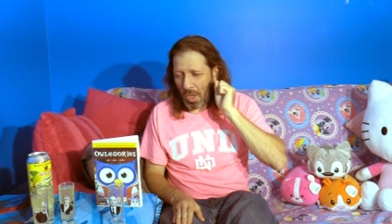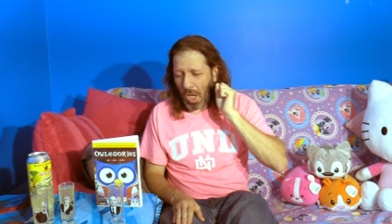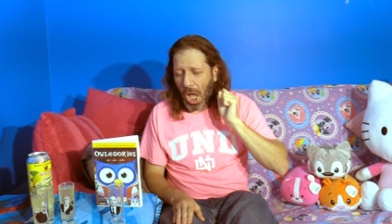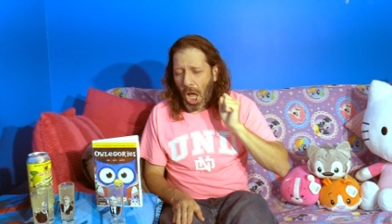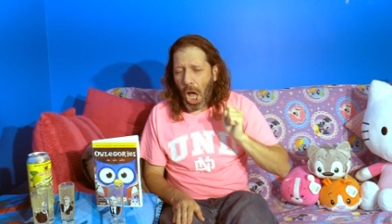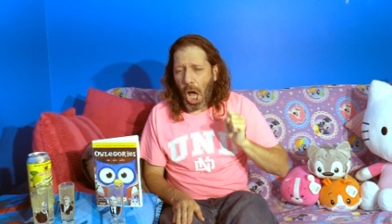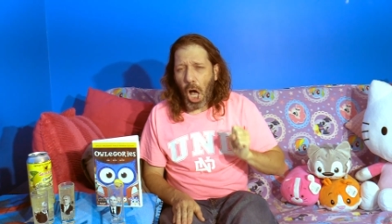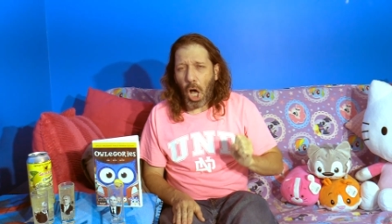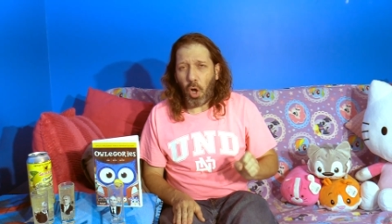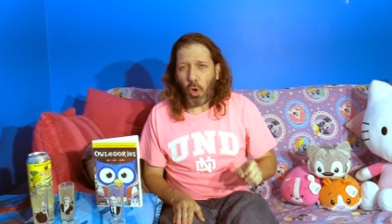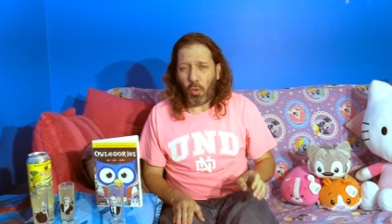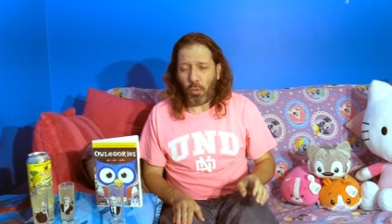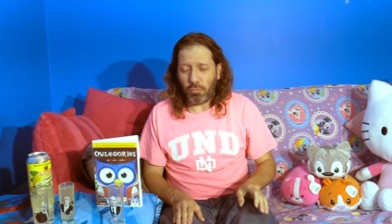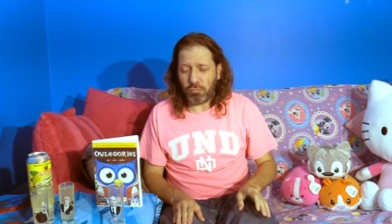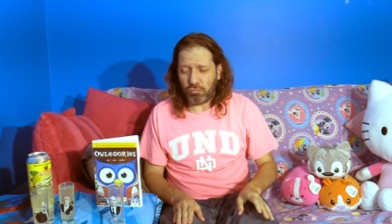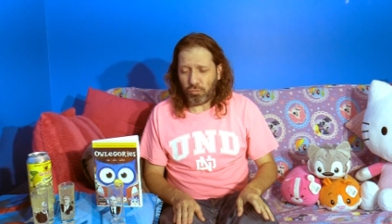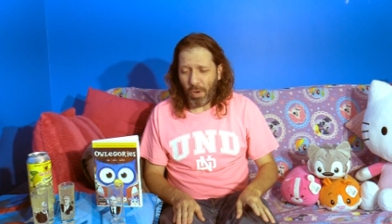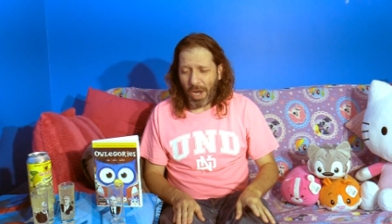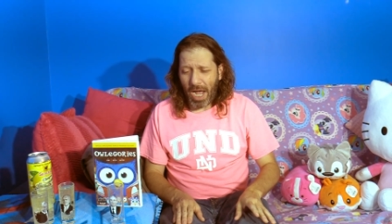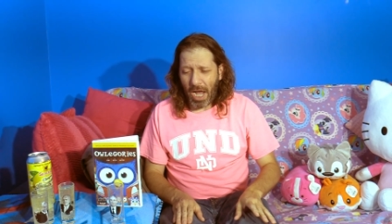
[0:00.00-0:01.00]
Oh,
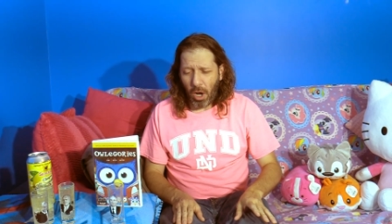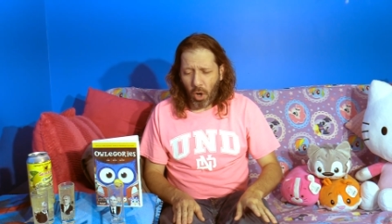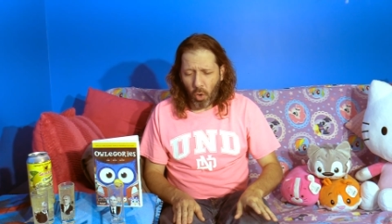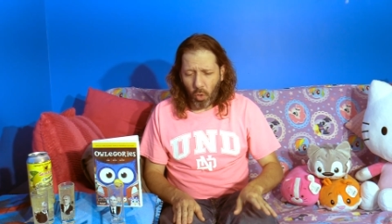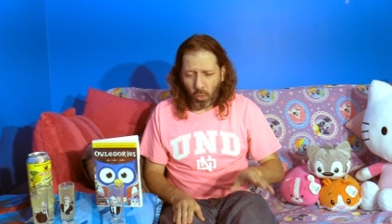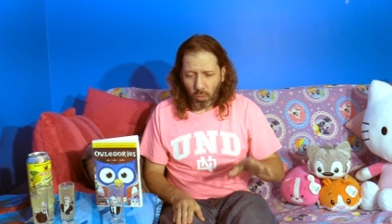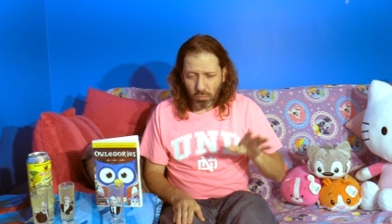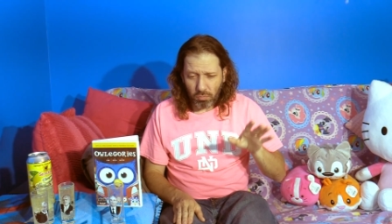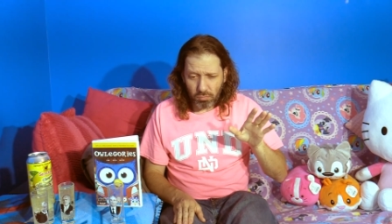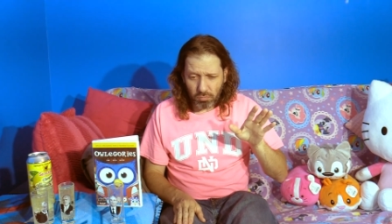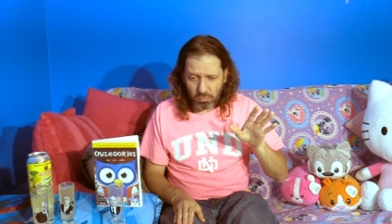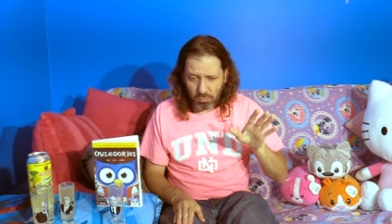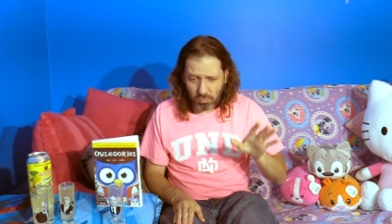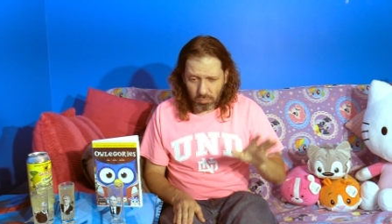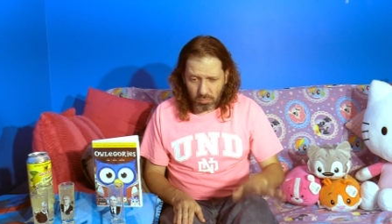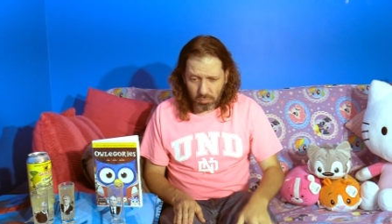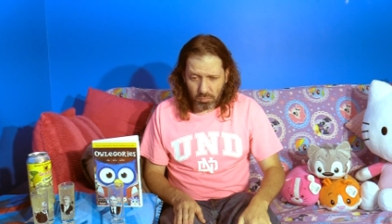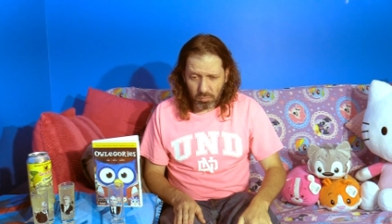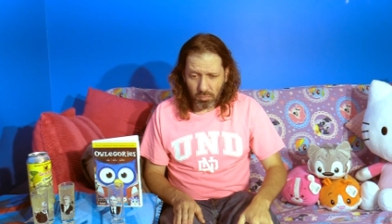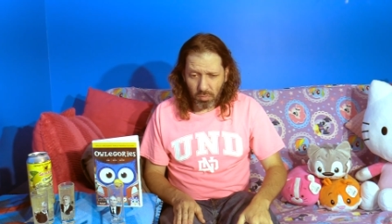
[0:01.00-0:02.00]
wow.
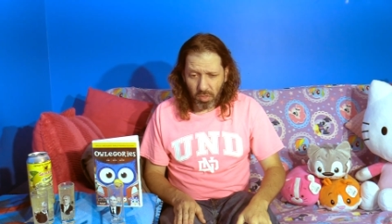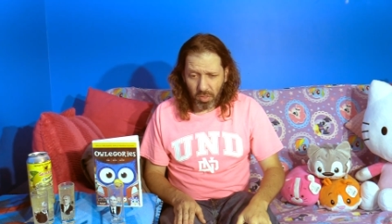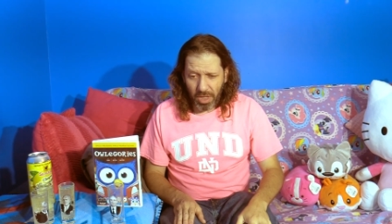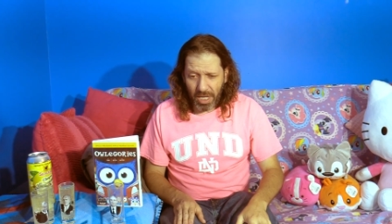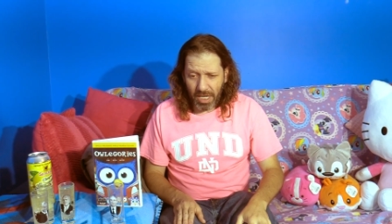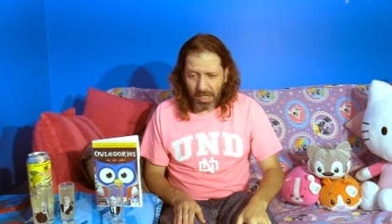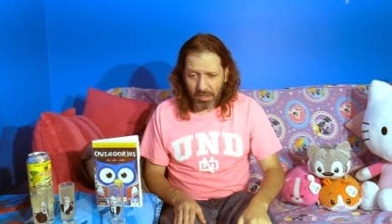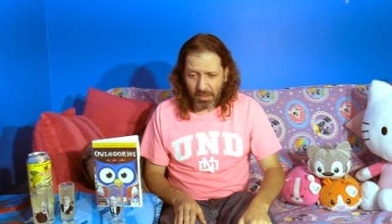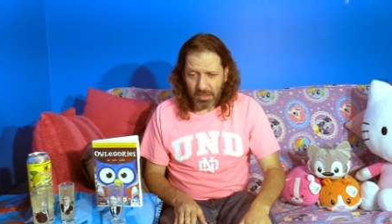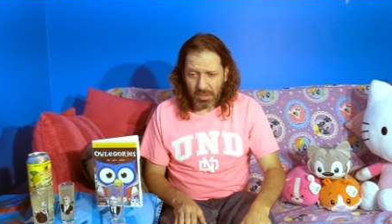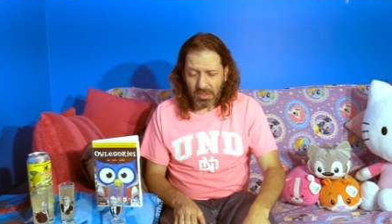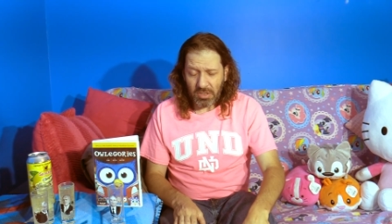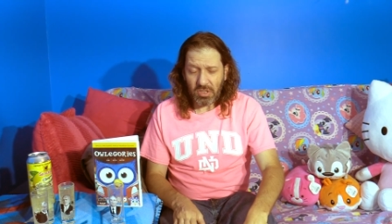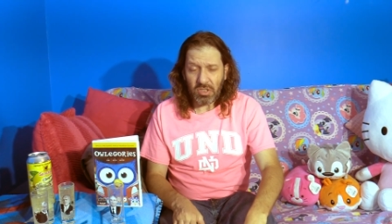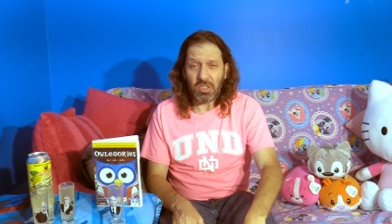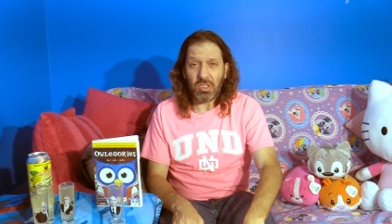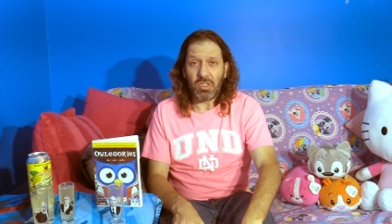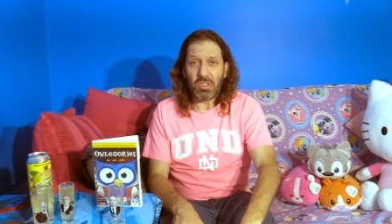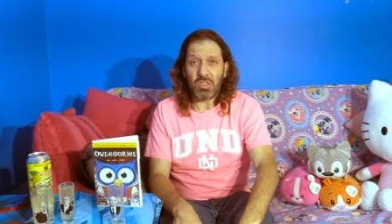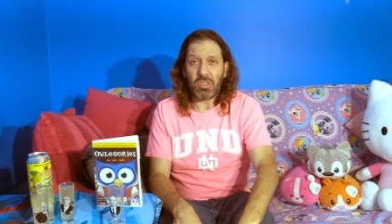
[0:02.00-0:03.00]
That
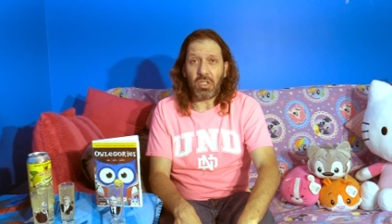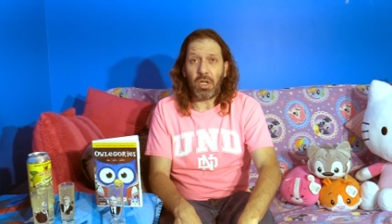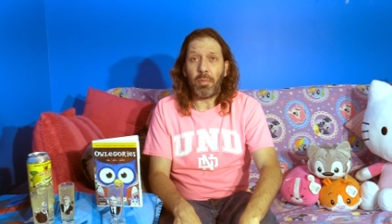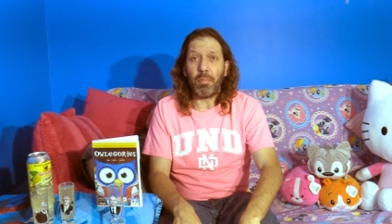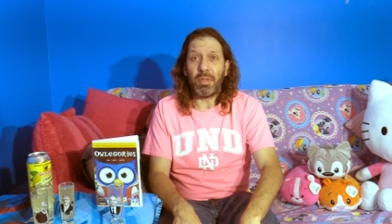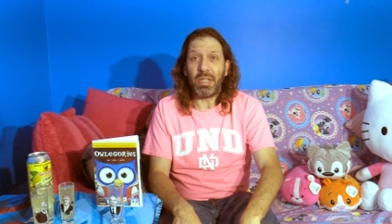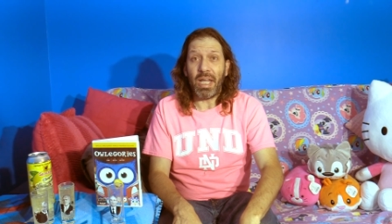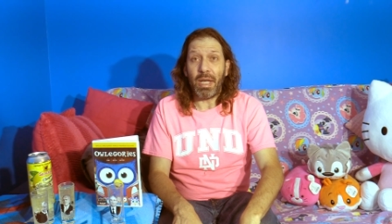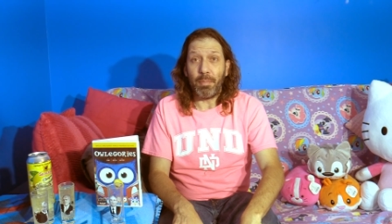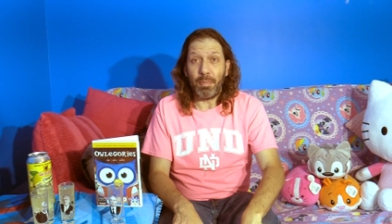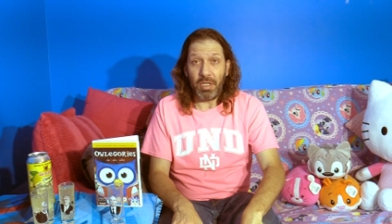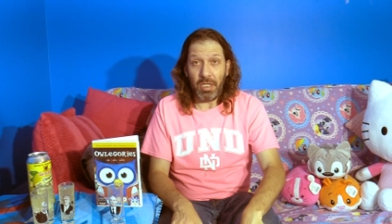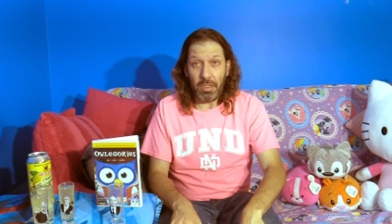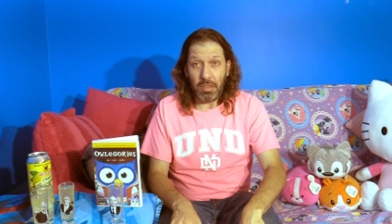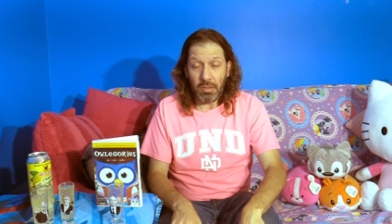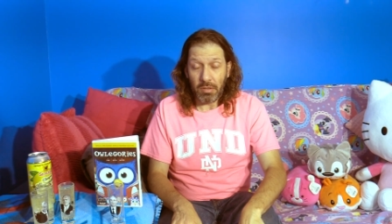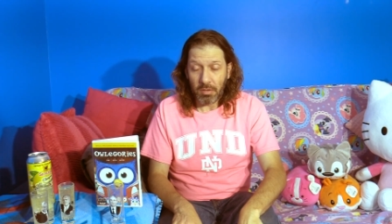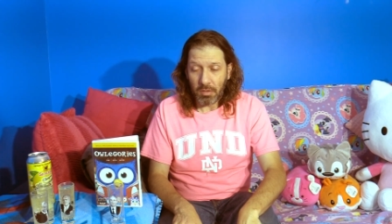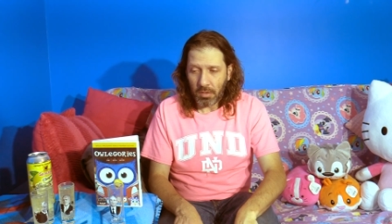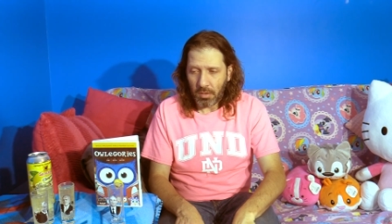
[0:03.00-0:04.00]
is some lemon.
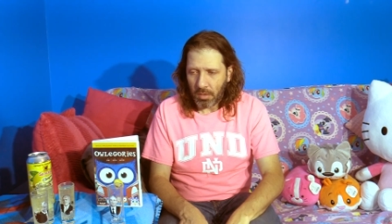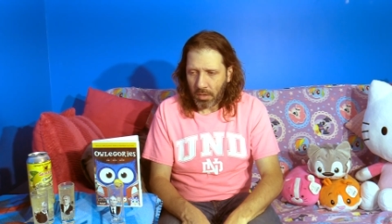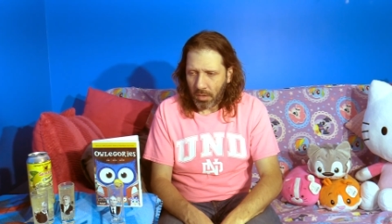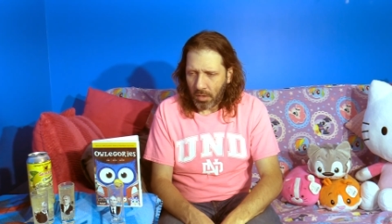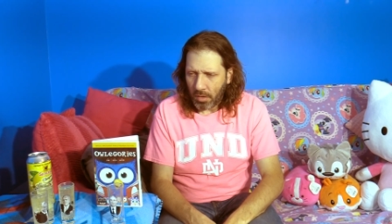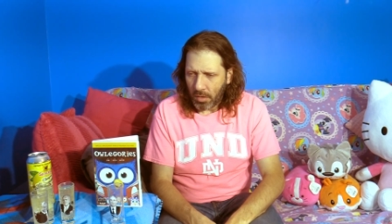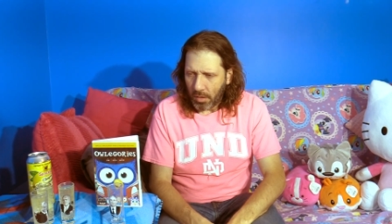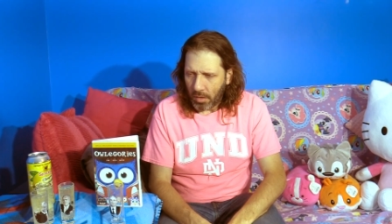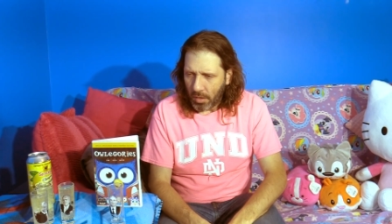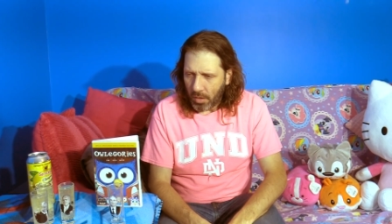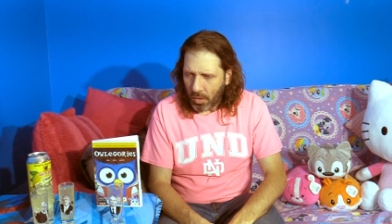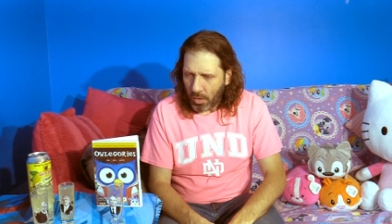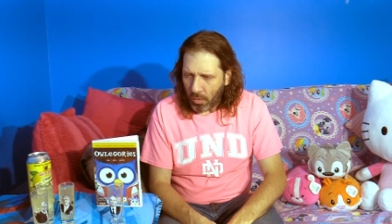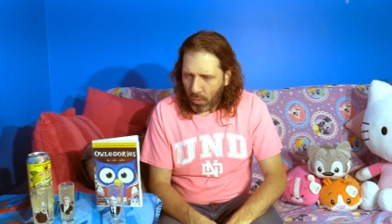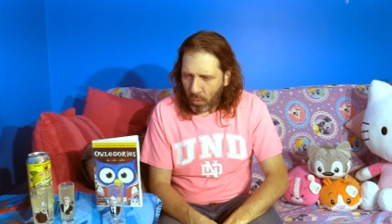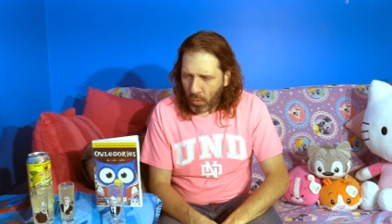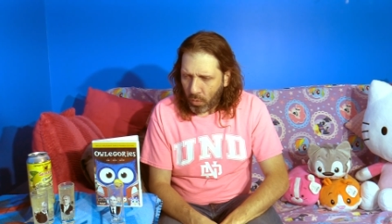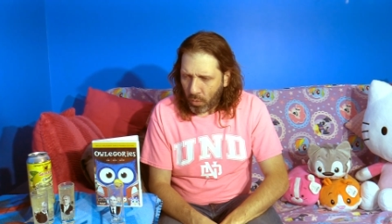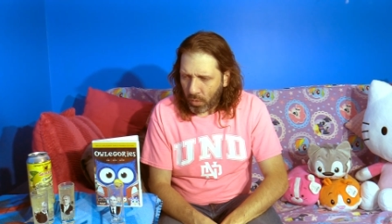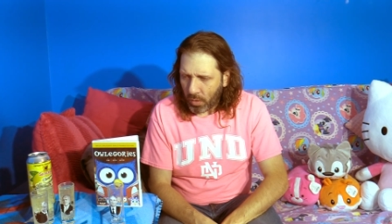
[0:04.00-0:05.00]

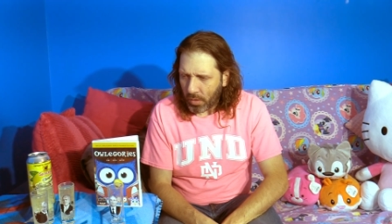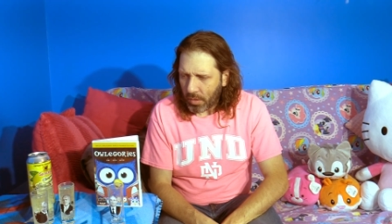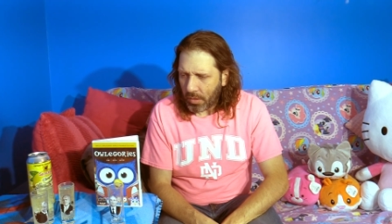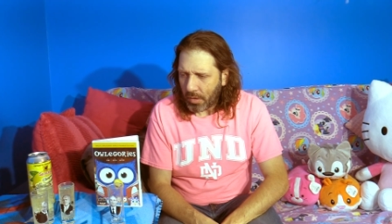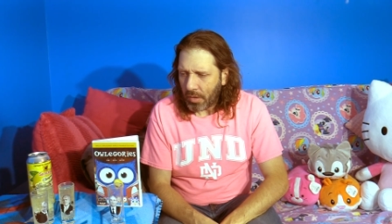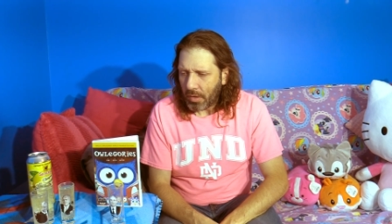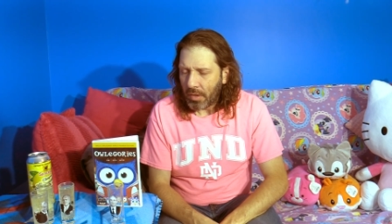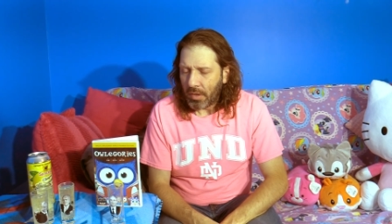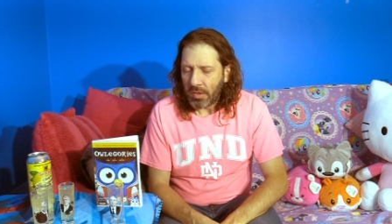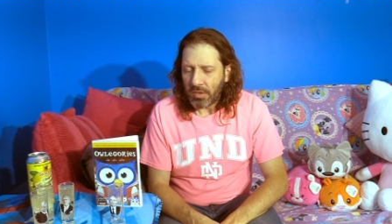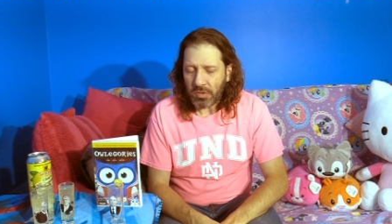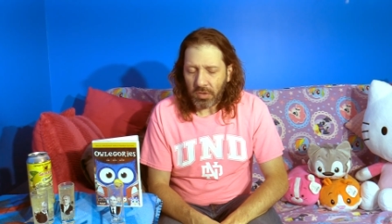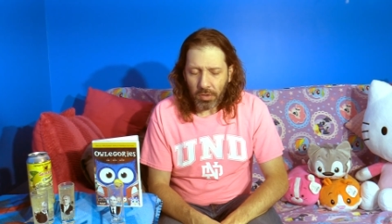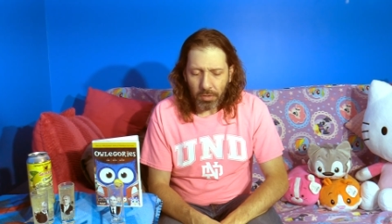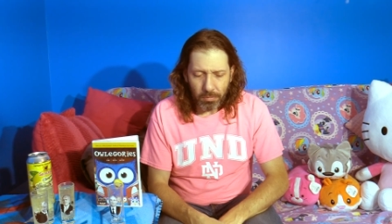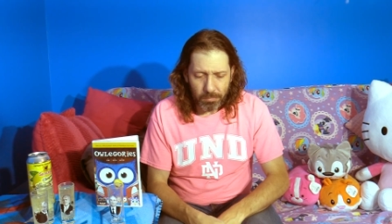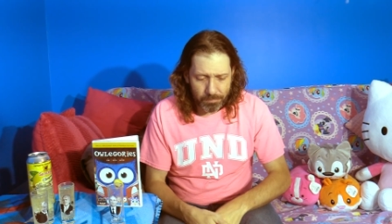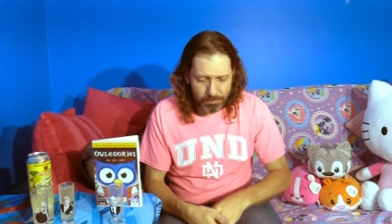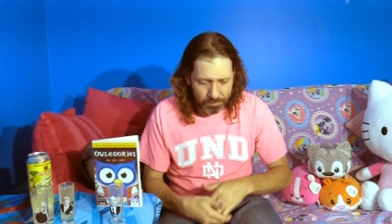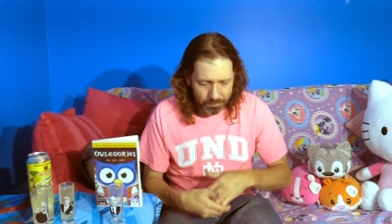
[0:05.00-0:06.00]
Whew.
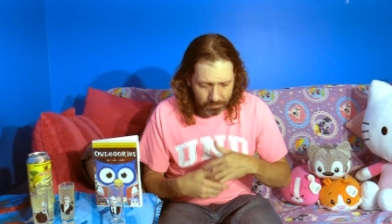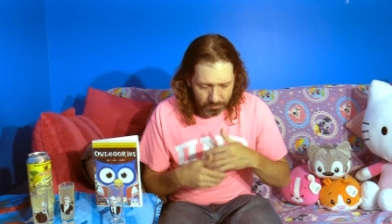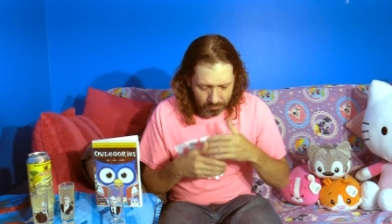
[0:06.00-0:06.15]
So,